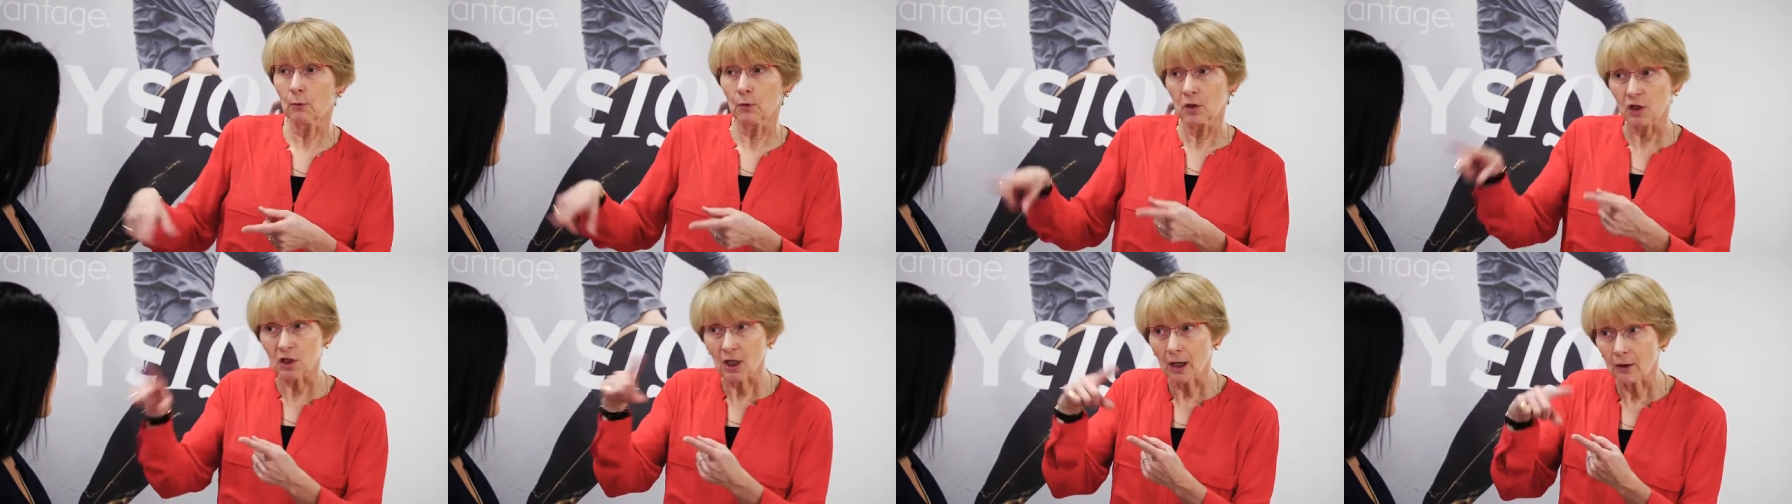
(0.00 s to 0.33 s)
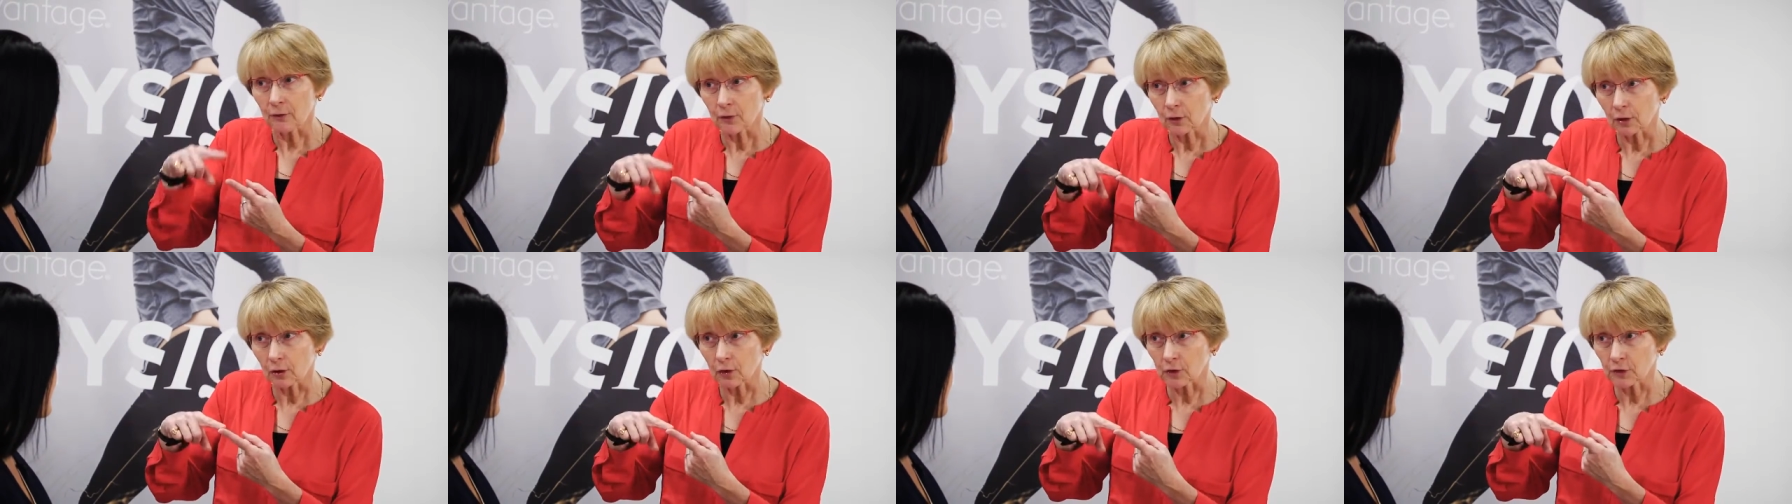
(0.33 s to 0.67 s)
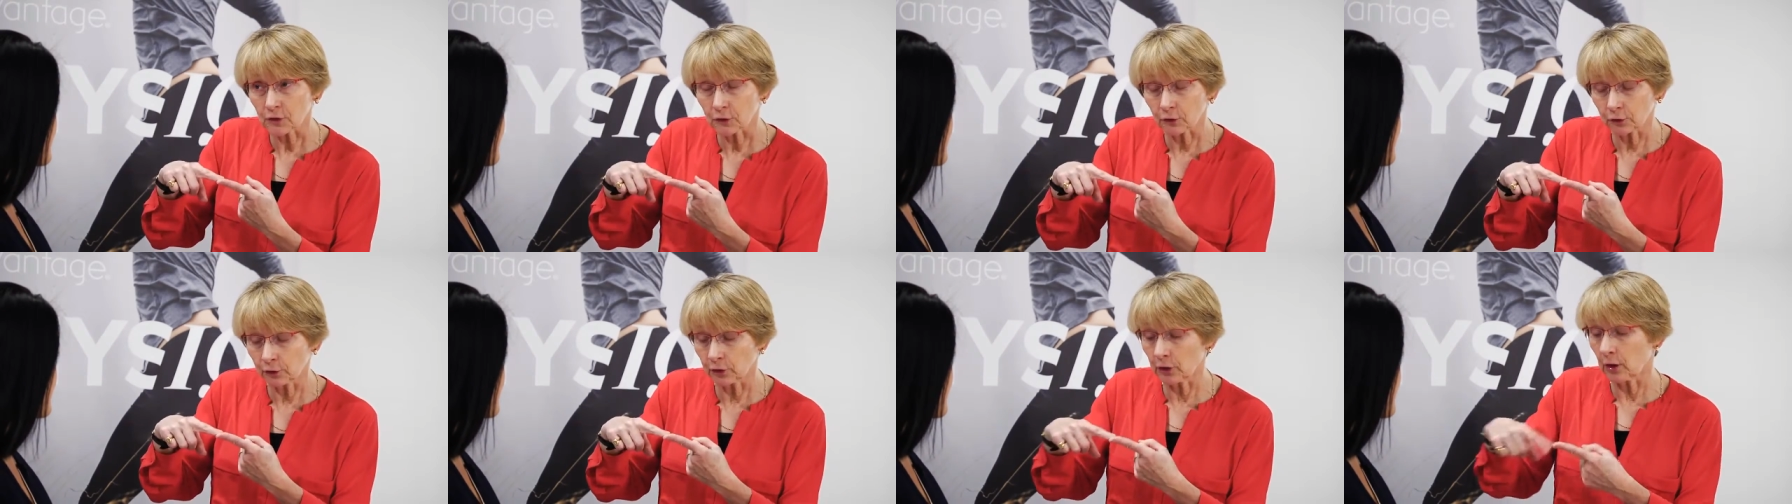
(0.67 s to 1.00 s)
which are the
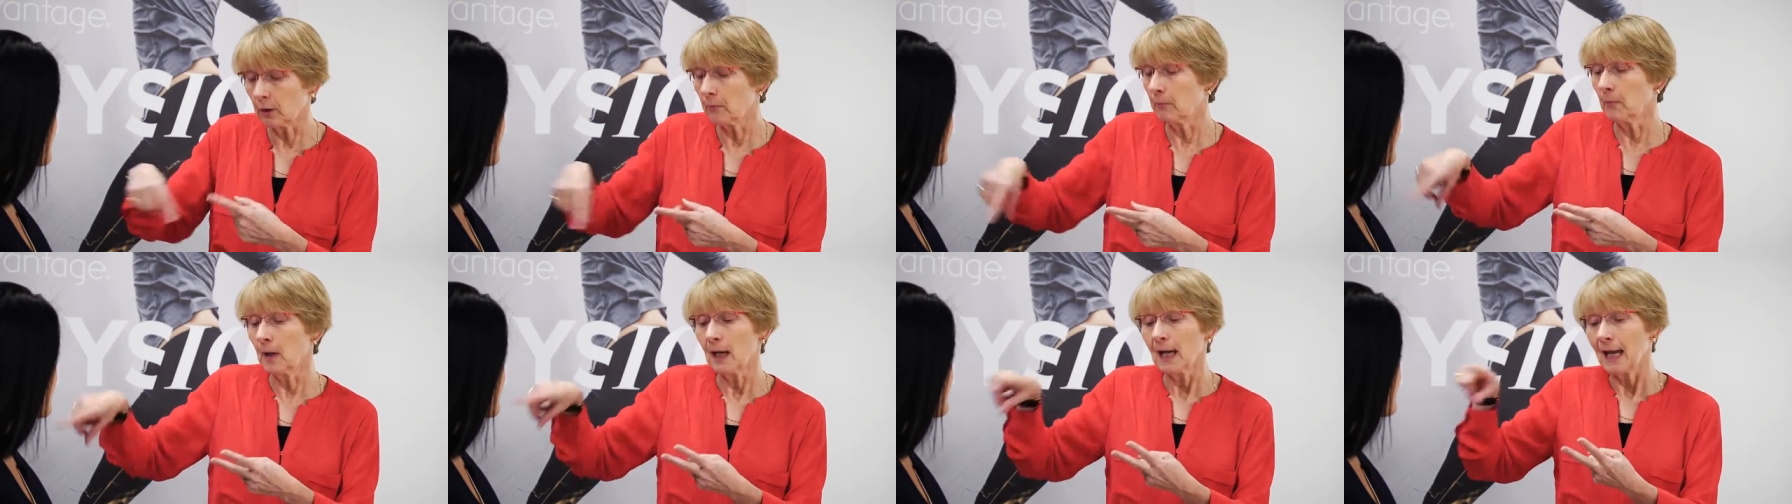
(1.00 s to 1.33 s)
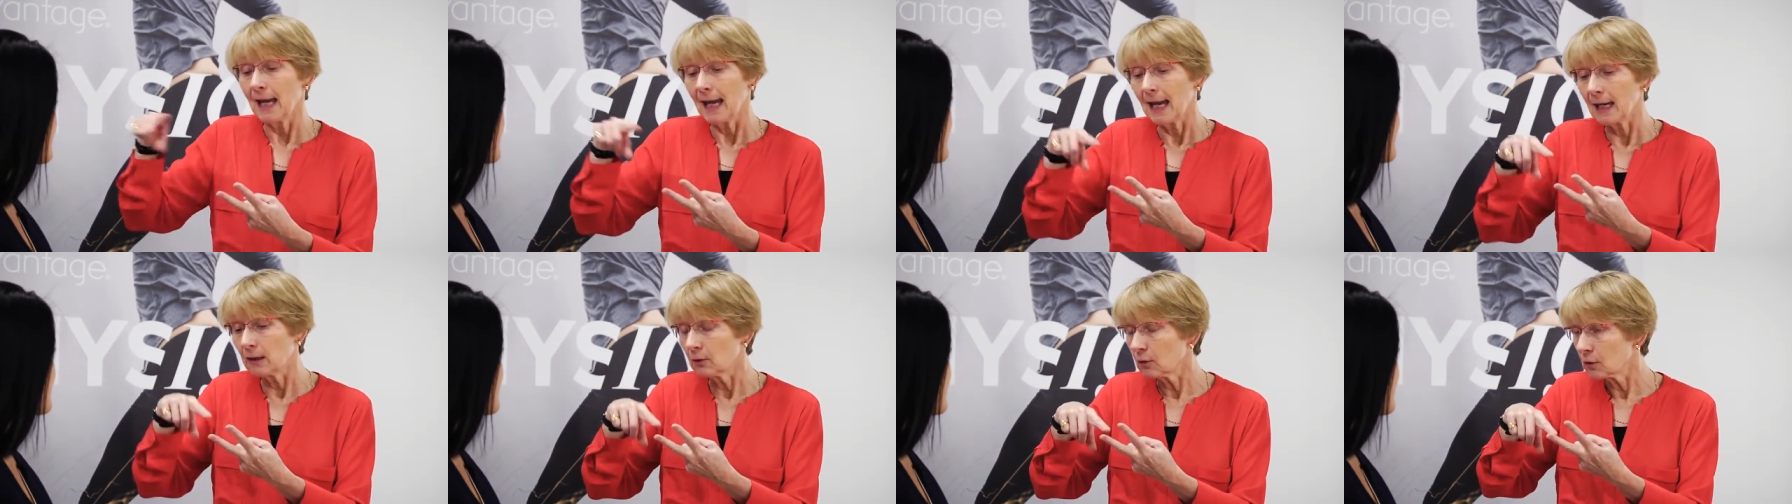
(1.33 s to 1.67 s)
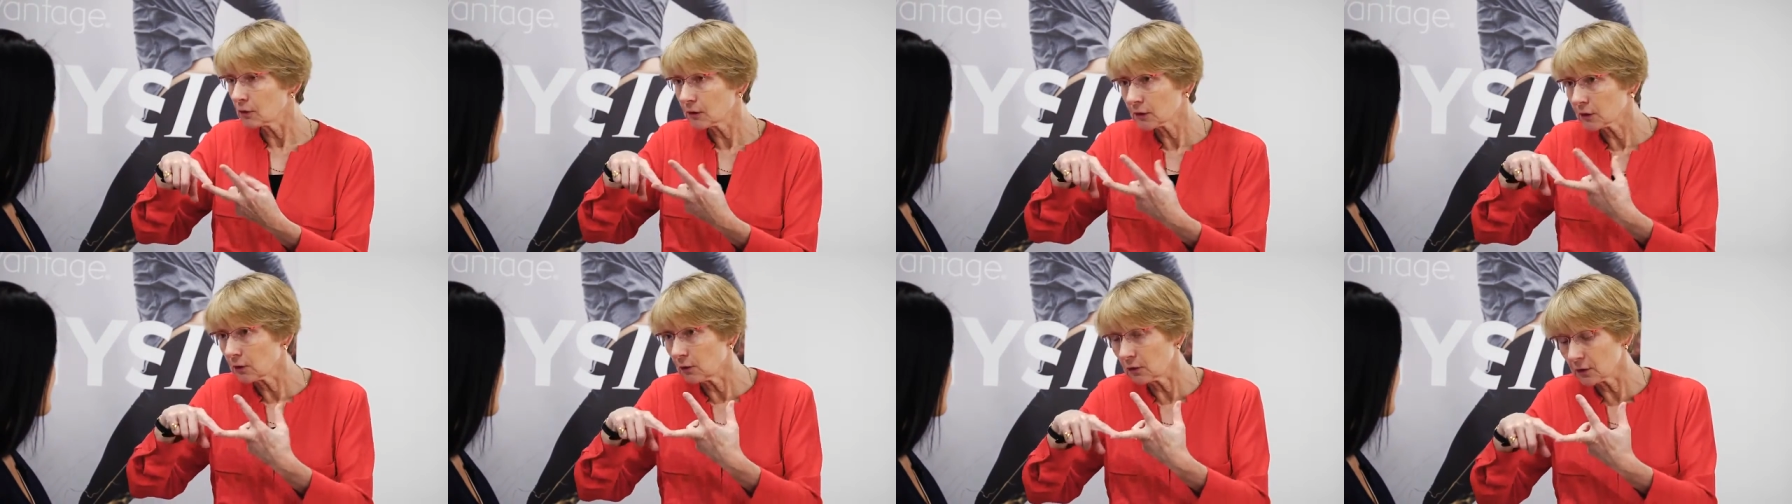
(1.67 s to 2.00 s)
Clostridium and
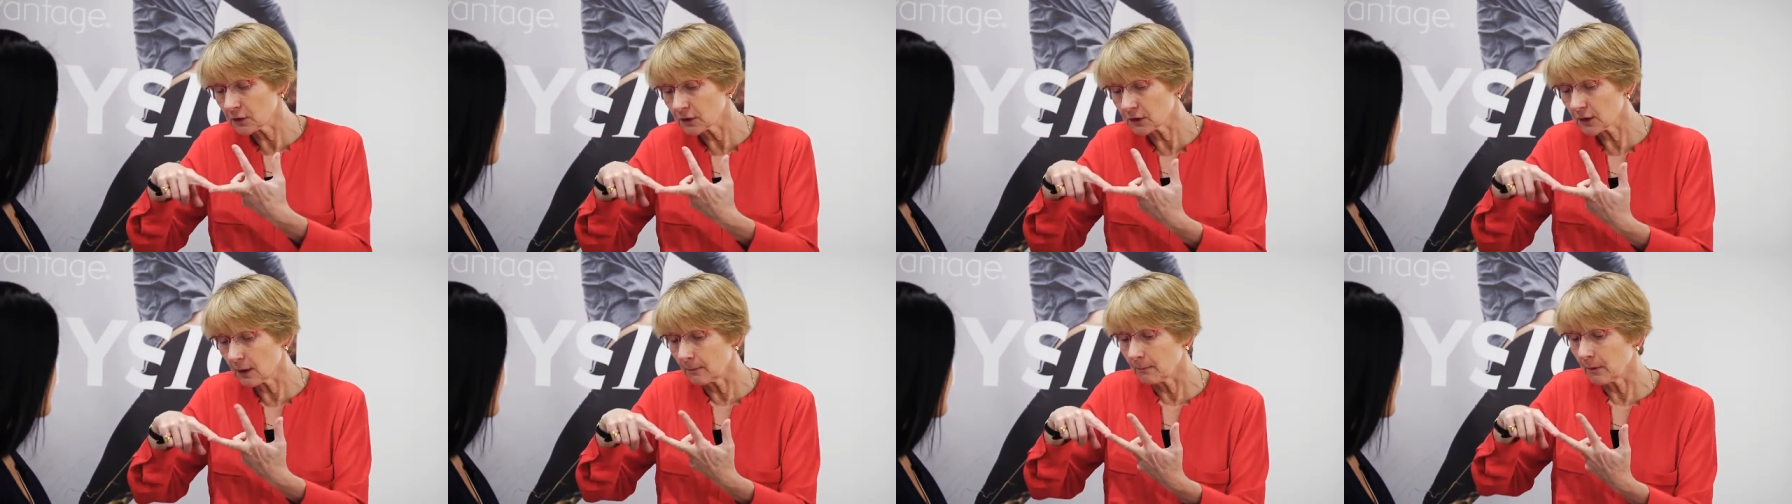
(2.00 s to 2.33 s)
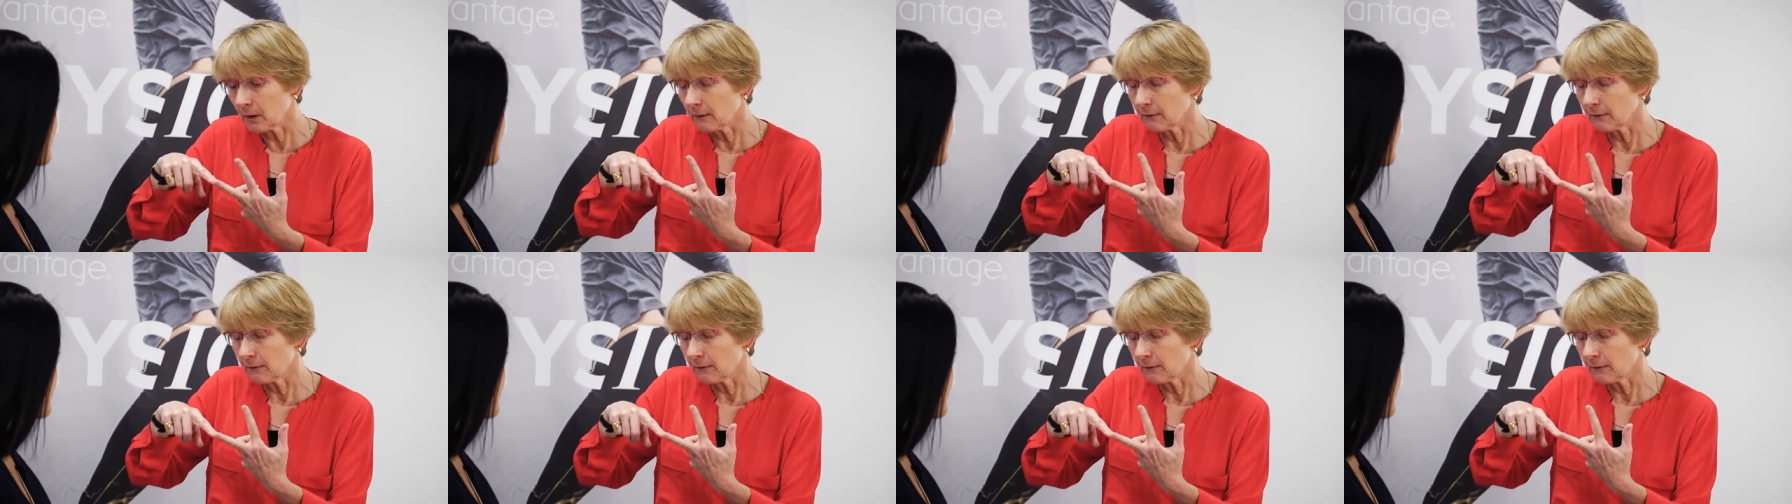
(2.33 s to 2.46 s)
also some